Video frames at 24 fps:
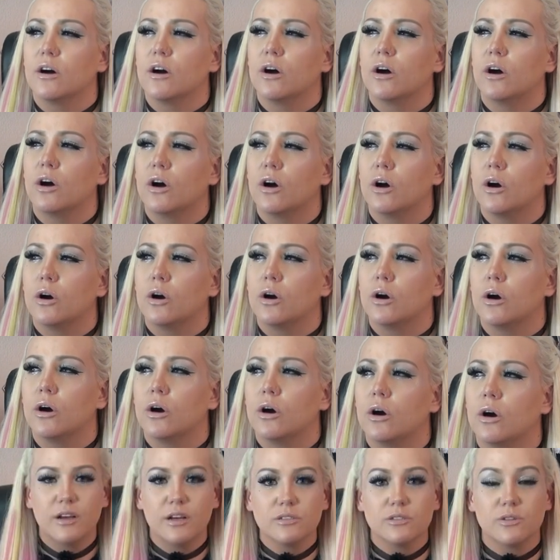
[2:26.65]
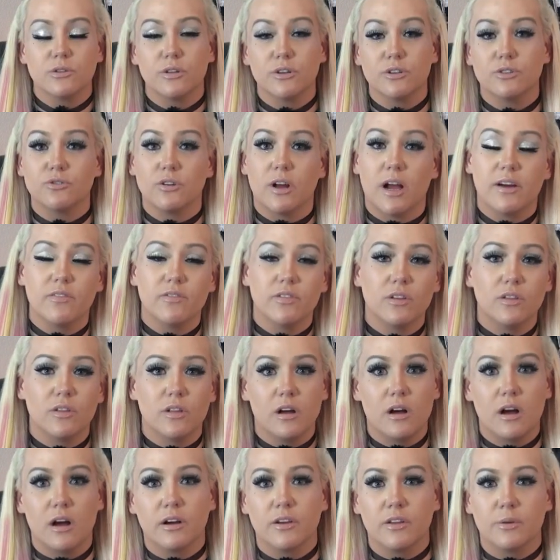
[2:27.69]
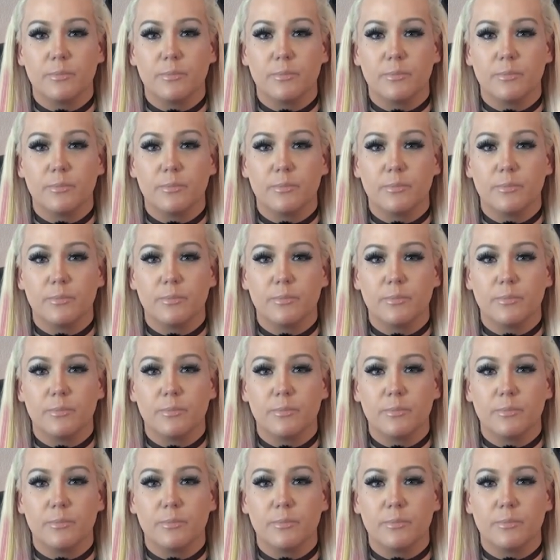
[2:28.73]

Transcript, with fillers: oh. So they're driving along,